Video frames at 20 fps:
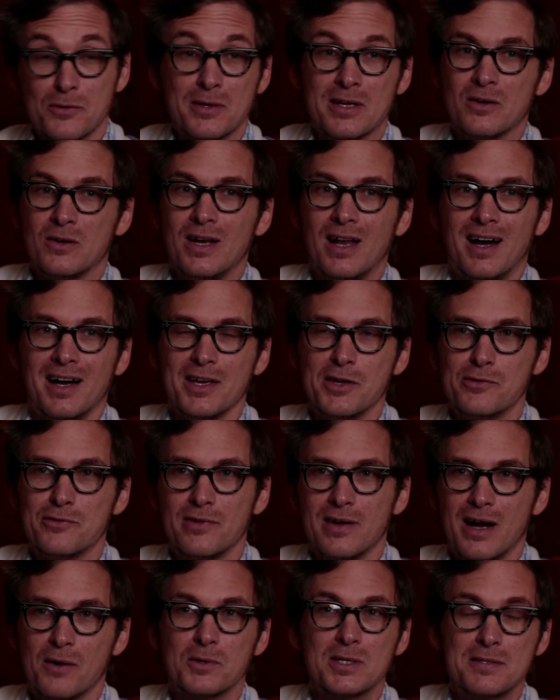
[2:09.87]
the real
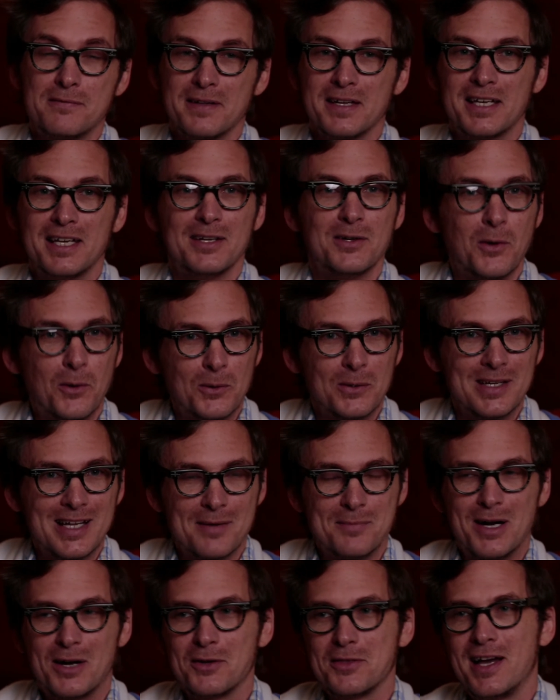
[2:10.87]
life. I was thinking
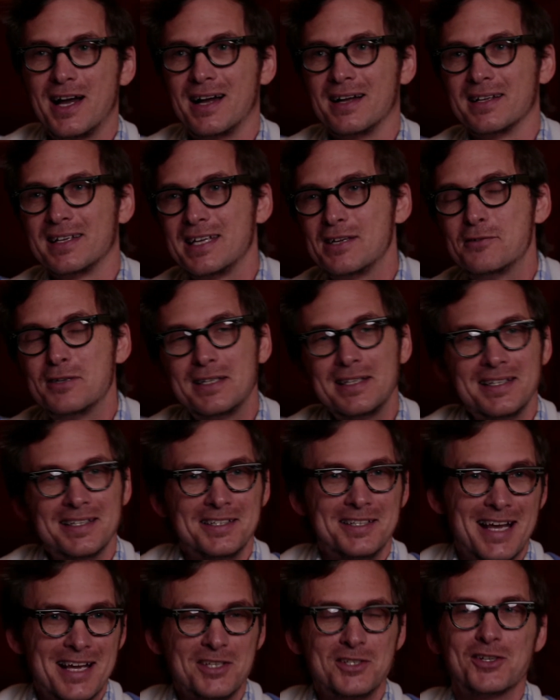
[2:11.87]
only about that, even
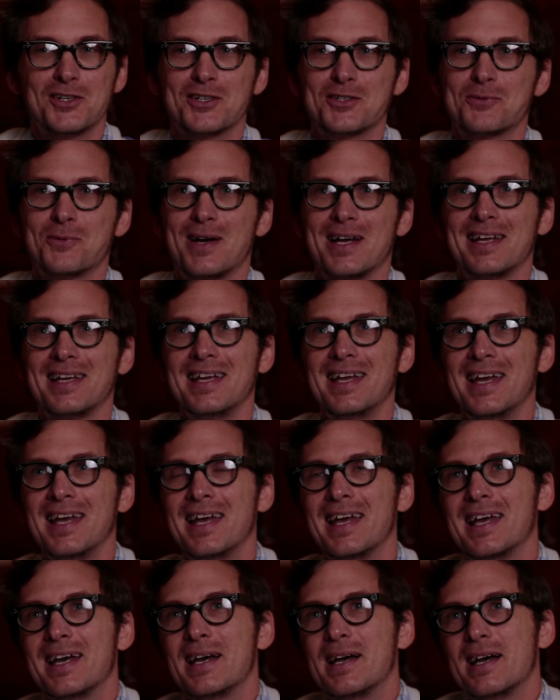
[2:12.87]
in a dangerous way.
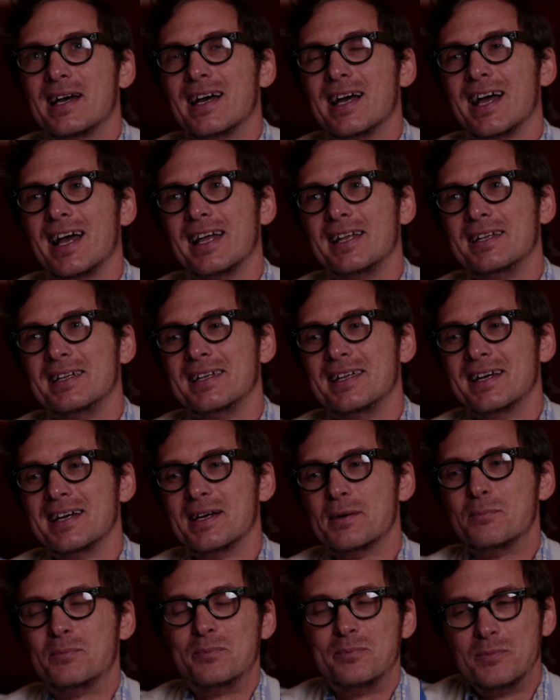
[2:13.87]

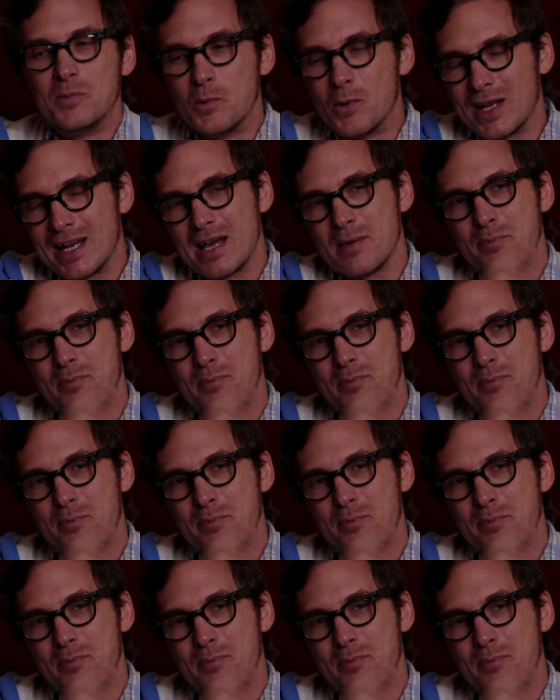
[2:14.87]
And what